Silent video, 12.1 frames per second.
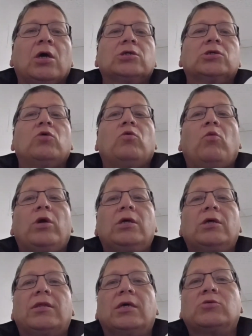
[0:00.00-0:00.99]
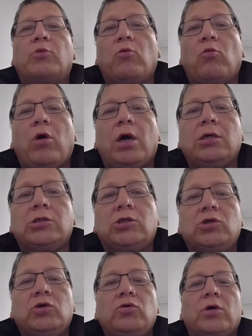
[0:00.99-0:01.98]
So one of the things we want to
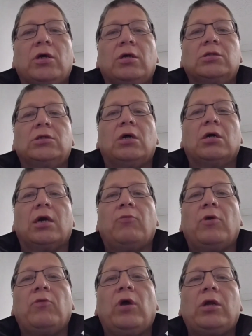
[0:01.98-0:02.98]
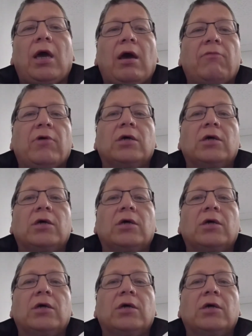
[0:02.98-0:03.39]
do in Saugeen, we want to have